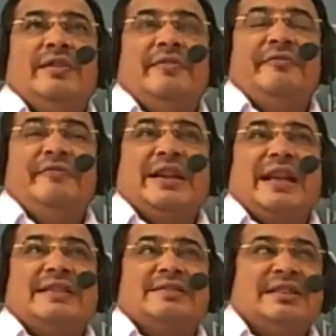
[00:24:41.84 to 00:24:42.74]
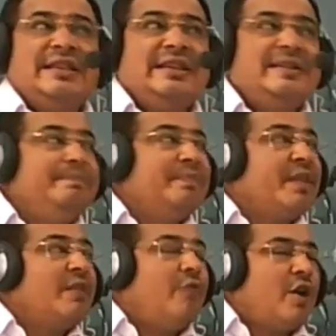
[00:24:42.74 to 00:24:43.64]
we can see
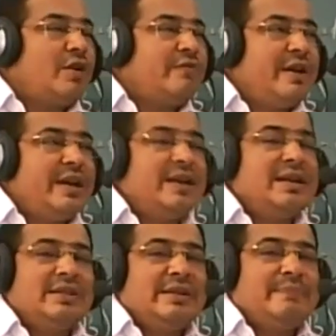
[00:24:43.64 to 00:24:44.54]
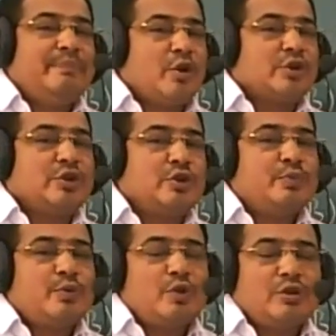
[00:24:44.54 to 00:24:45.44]
what were the
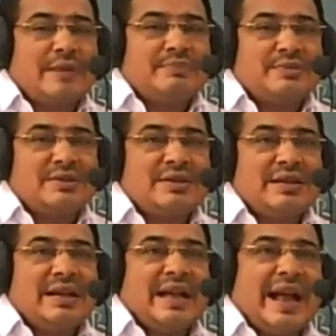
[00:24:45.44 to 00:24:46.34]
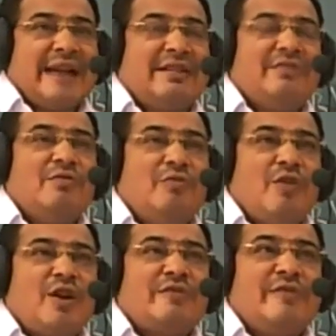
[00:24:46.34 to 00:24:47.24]
positive programs and
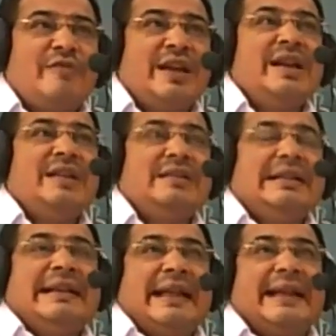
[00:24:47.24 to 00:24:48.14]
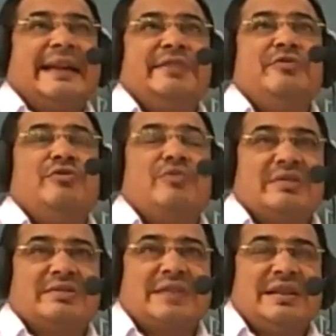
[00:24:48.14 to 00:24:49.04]
what were the negative
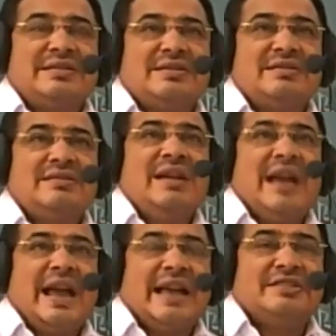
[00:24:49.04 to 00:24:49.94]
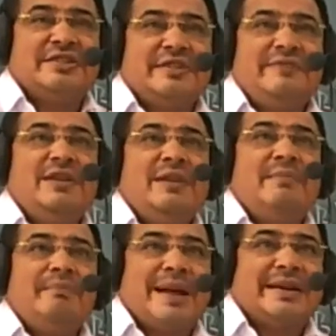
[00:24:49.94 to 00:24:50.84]
results achieved
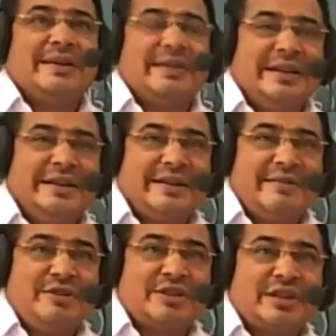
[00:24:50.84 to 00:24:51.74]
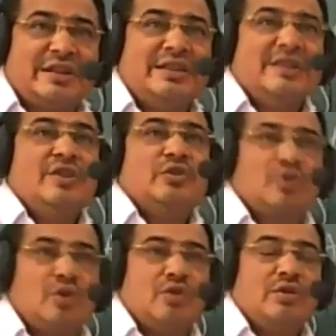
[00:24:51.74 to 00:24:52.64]
by green revolution.
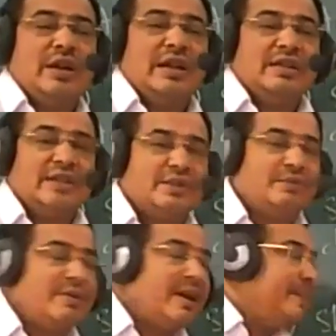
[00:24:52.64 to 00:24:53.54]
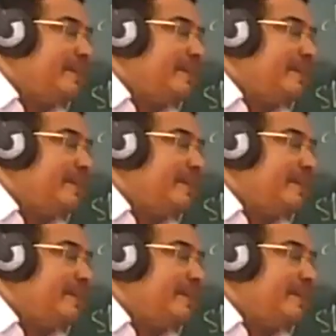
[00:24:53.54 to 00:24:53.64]
So in this way,